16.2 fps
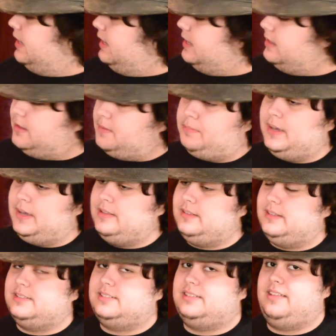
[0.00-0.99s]

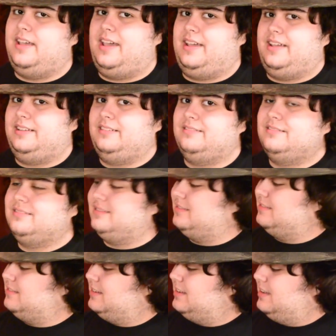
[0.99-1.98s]
Independence Day.
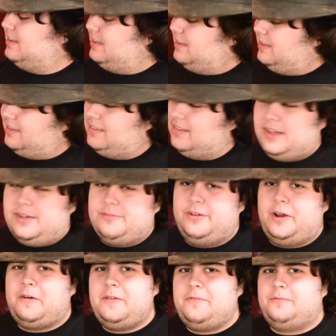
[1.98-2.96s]
A
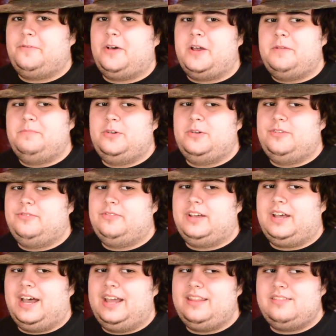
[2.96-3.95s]
very fun movie.
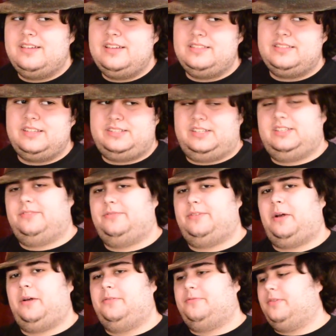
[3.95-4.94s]
I think this is a
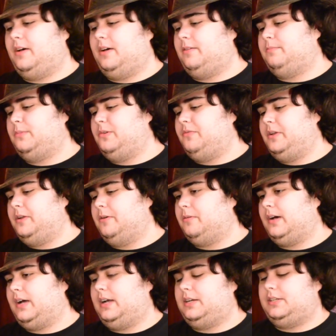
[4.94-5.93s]
very fun movie to
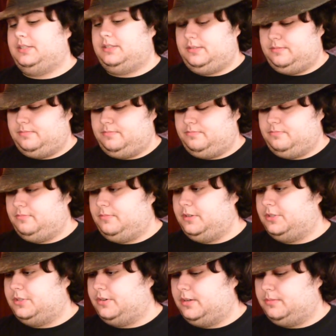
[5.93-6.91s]
watch. It's
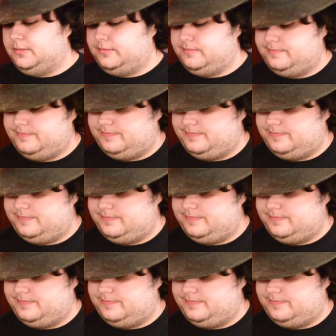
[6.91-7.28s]
enjoyable.